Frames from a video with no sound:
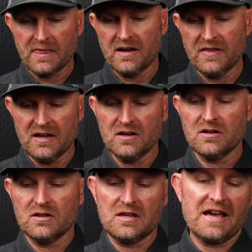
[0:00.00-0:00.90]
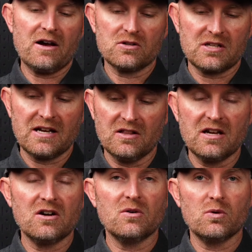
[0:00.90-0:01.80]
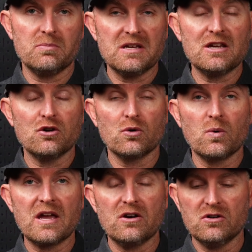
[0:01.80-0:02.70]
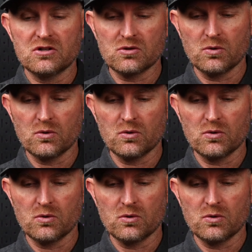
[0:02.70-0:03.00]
And then the outside layer would be your waders,